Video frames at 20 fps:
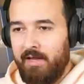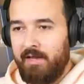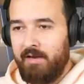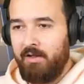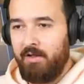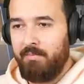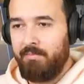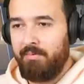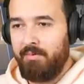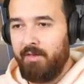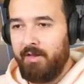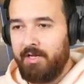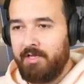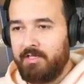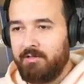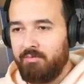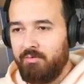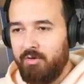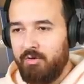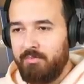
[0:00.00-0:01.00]
Cannot
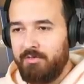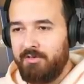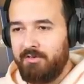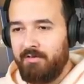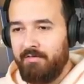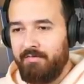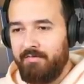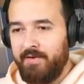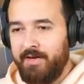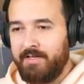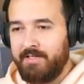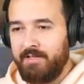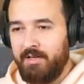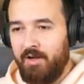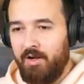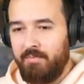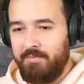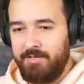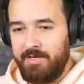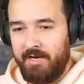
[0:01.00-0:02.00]
place room due to fixed
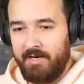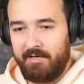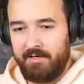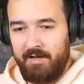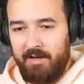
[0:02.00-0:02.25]
object.